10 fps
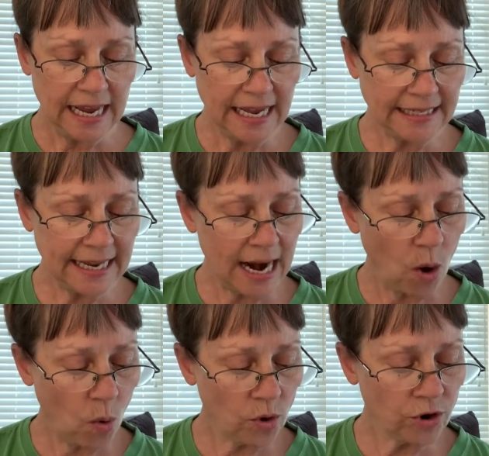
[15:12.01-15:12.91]
is an
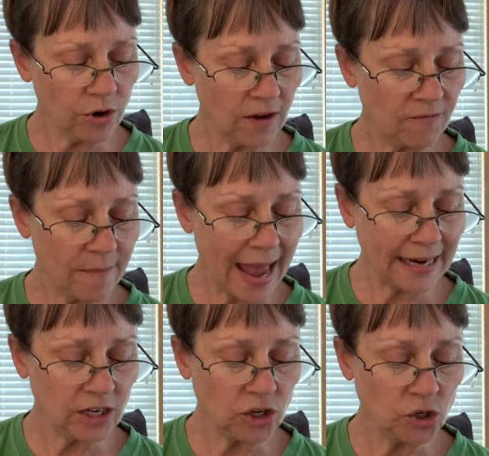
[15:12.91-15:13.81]
order of
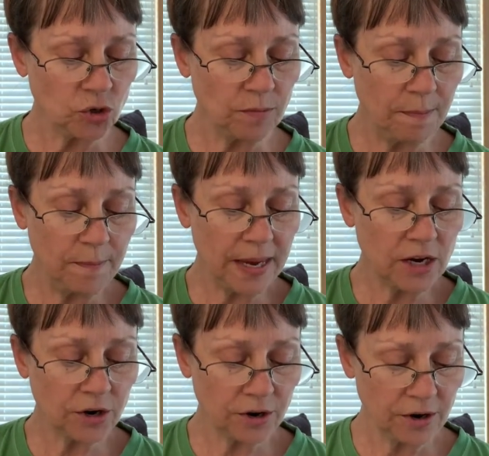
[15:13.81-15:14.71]
magnitude
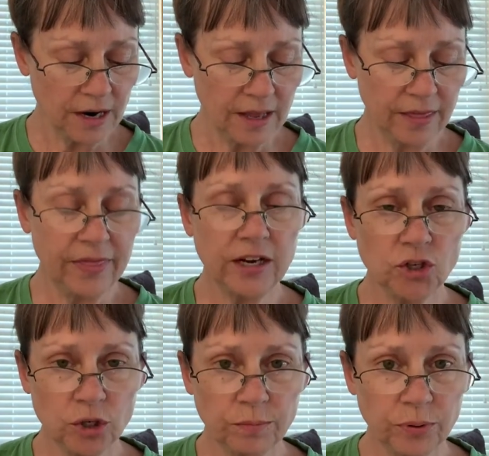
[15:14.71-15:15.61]
bigger than
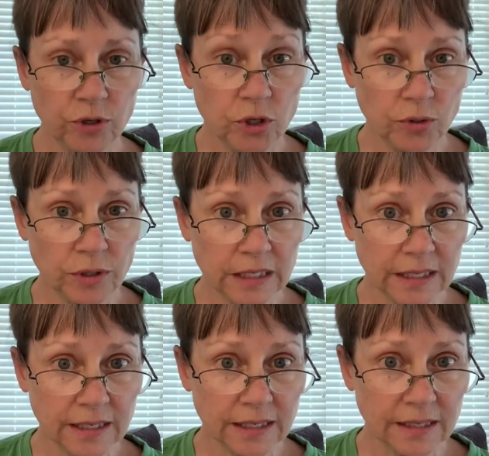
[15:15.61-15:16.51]
to produce
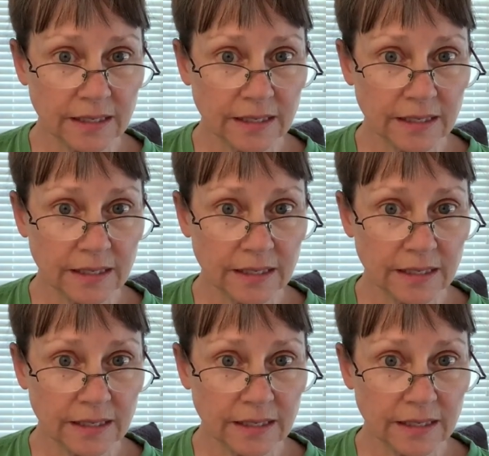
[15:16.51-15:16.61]
it.